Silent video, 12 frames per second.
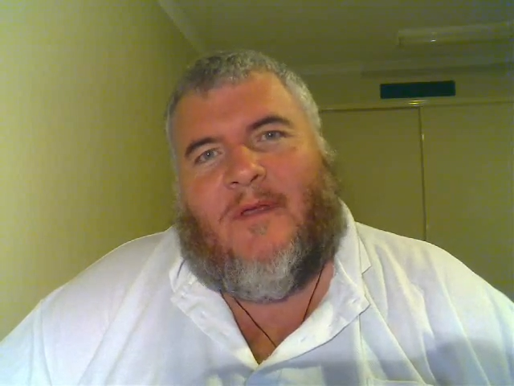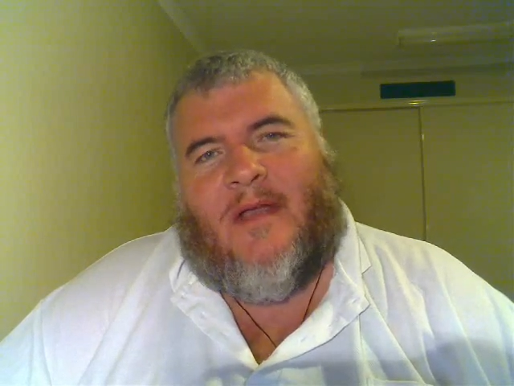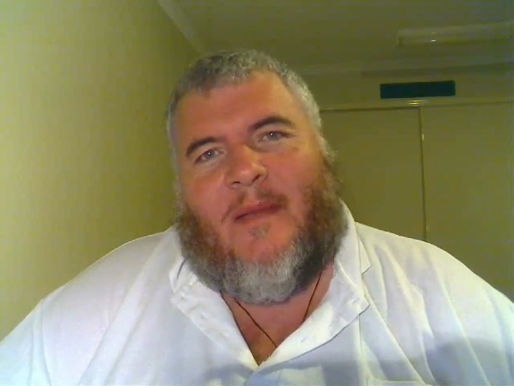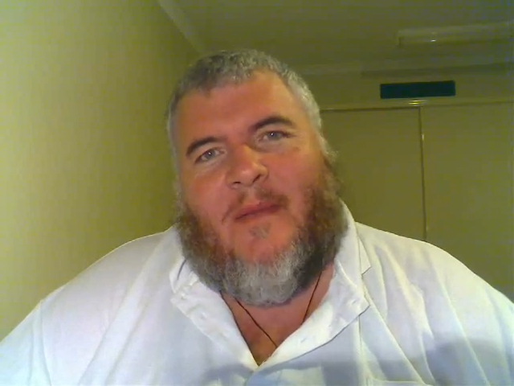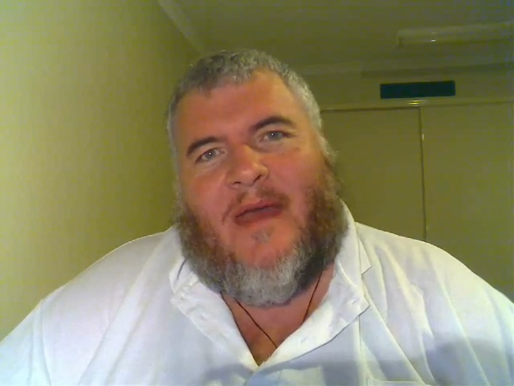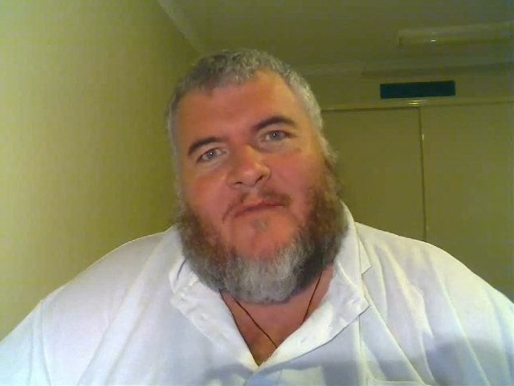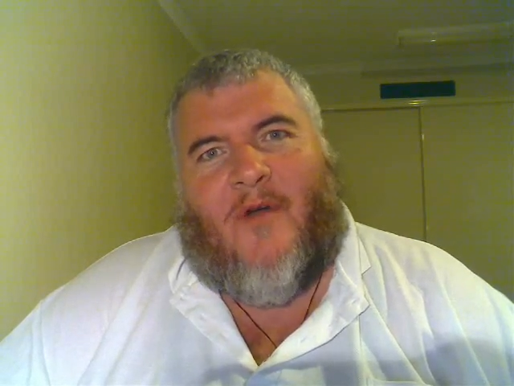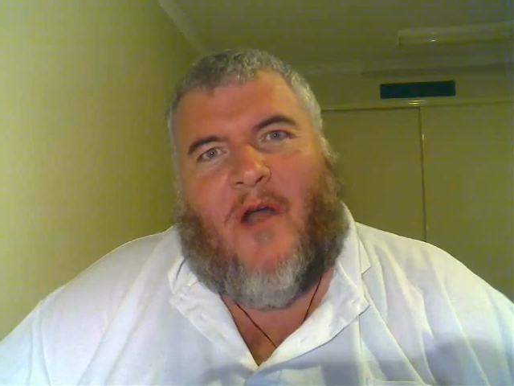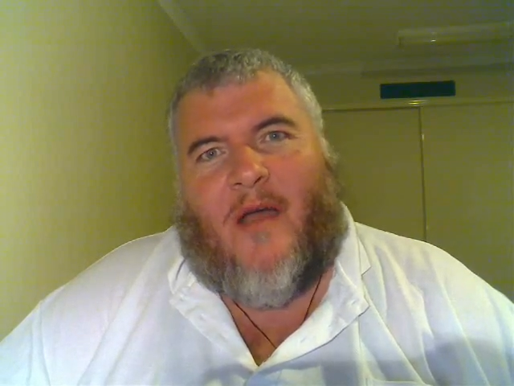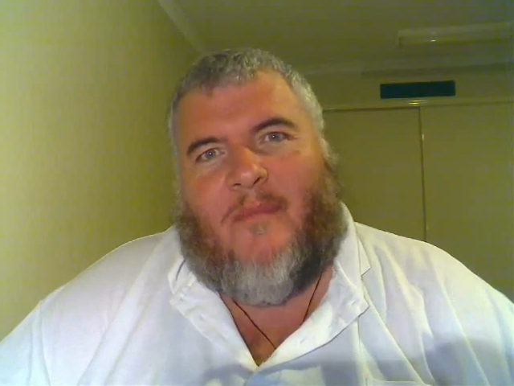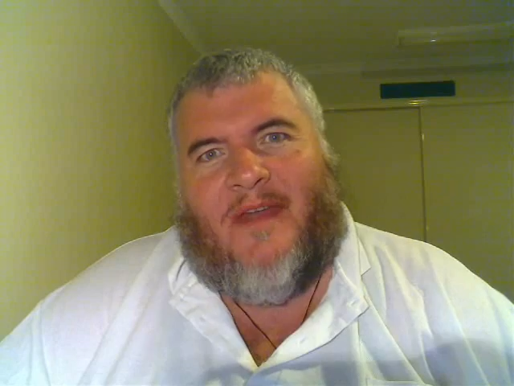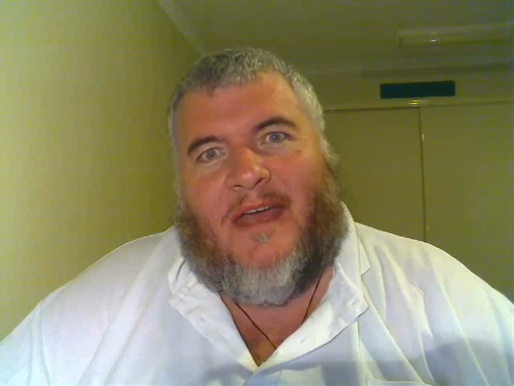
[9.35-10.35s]
come out of
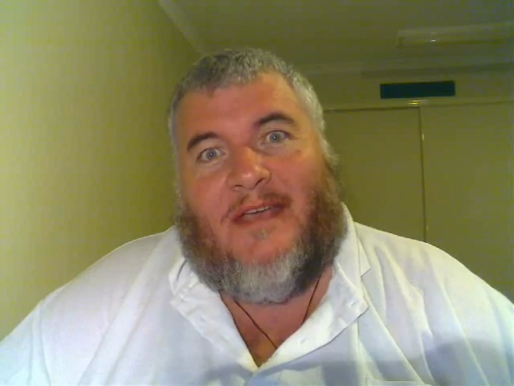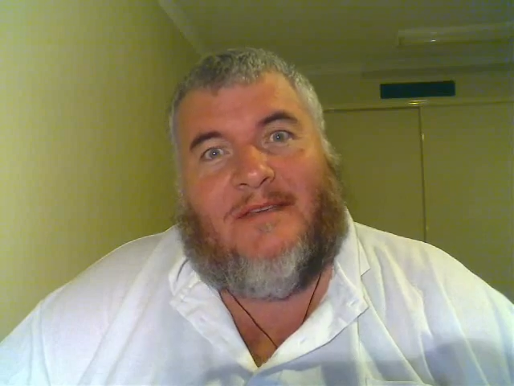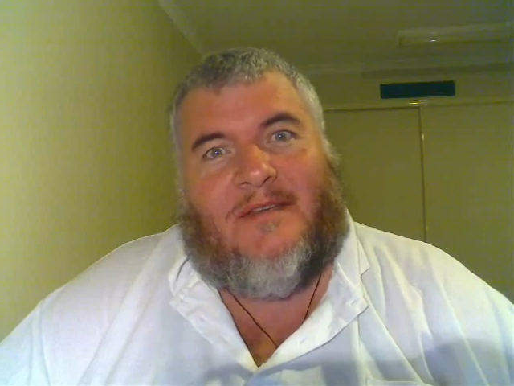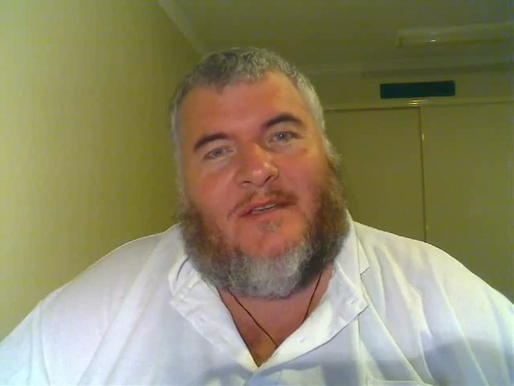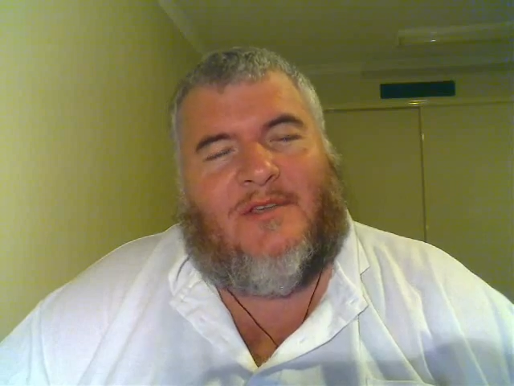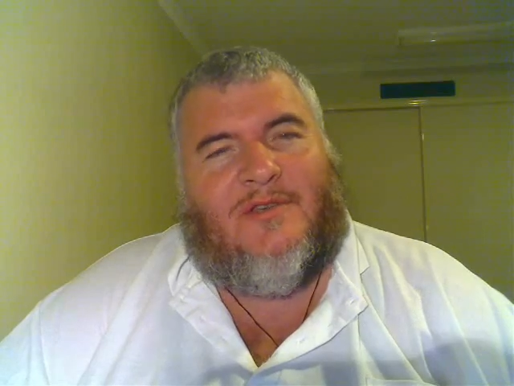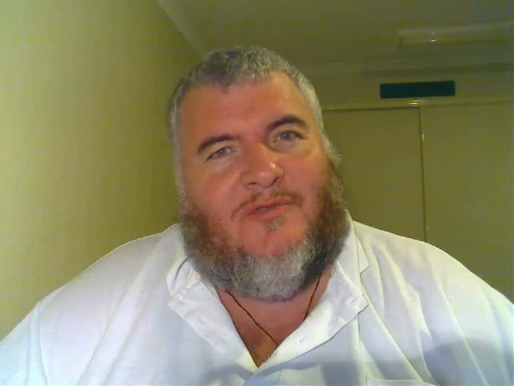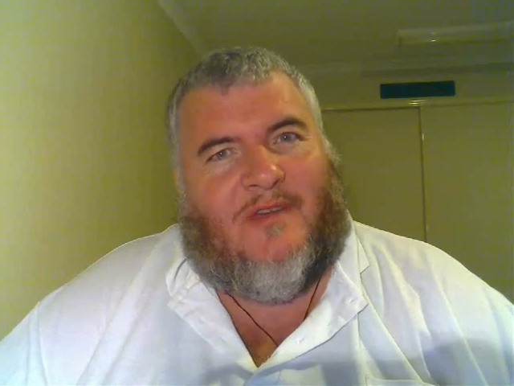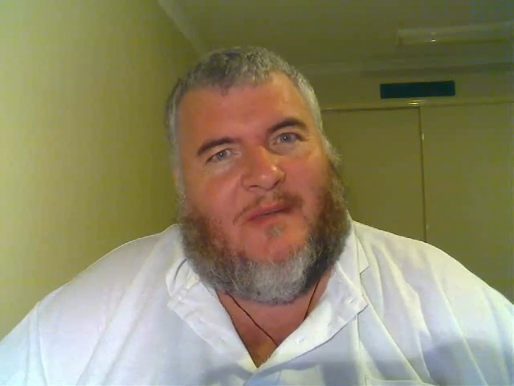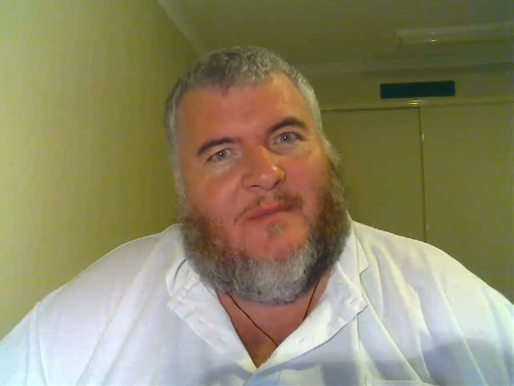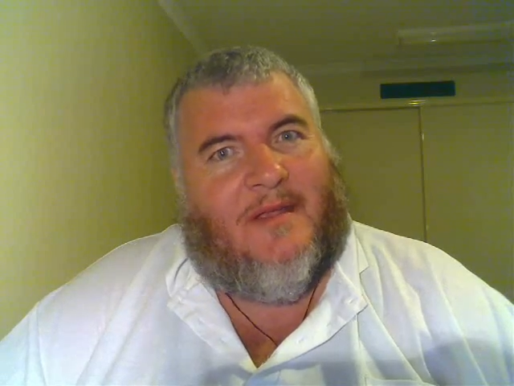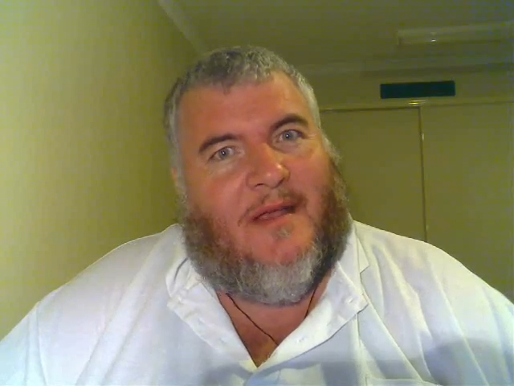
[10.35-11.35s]
hibernation
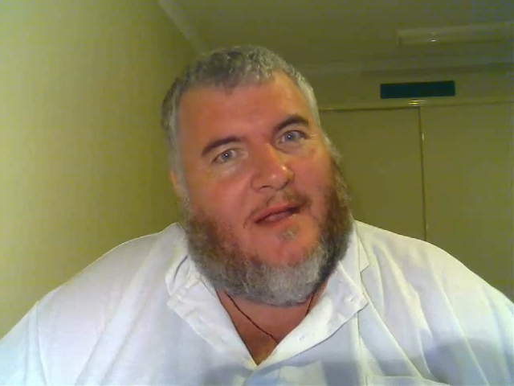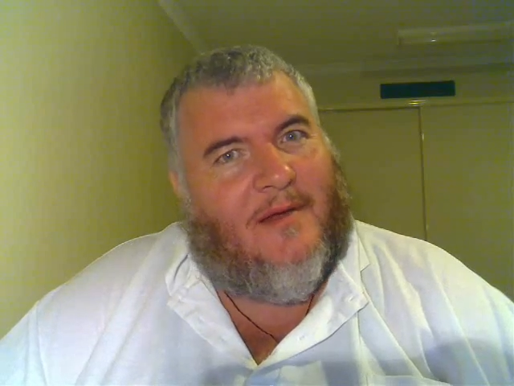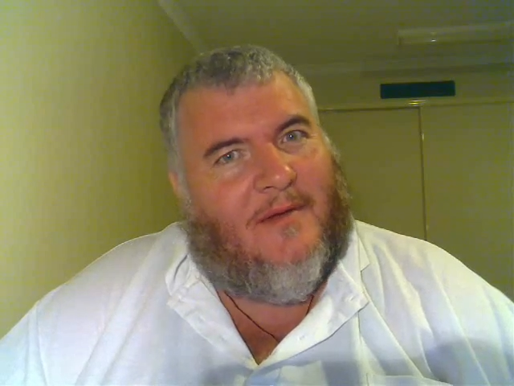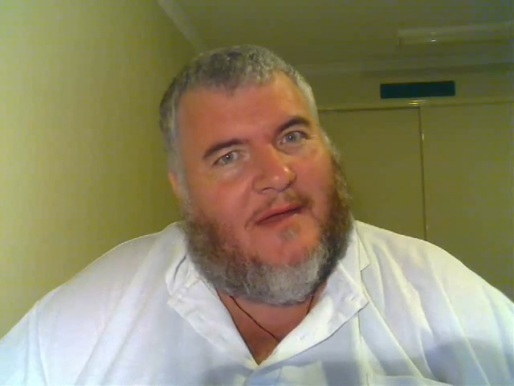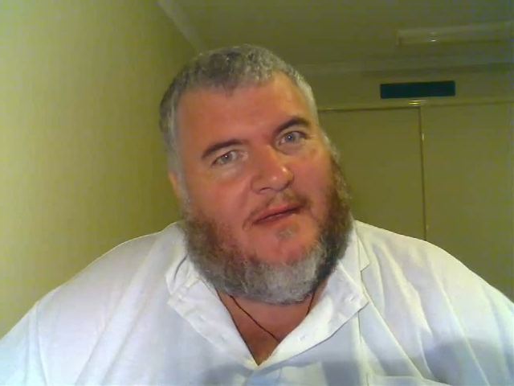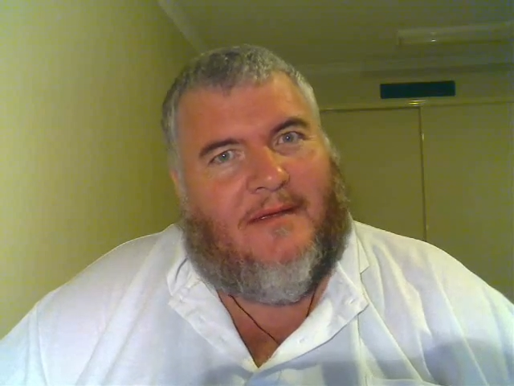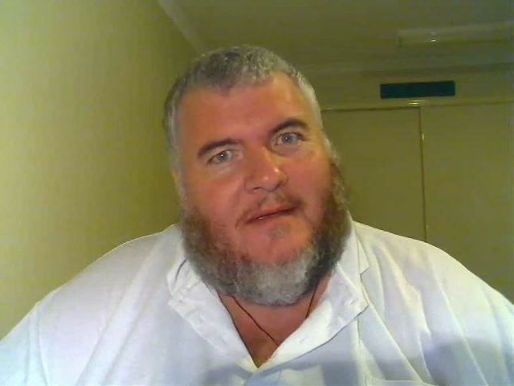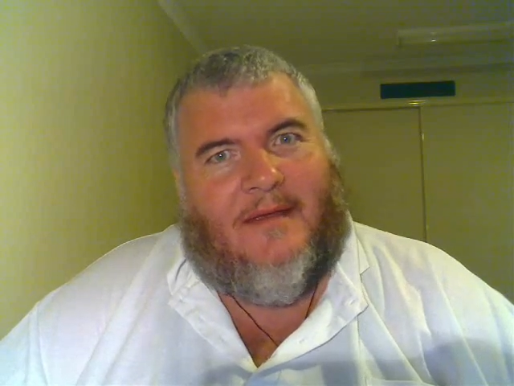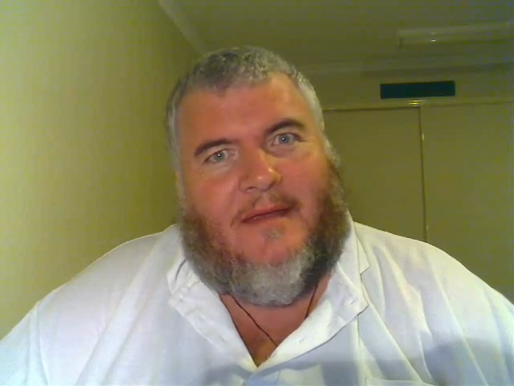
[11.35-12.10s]
extremely hungry.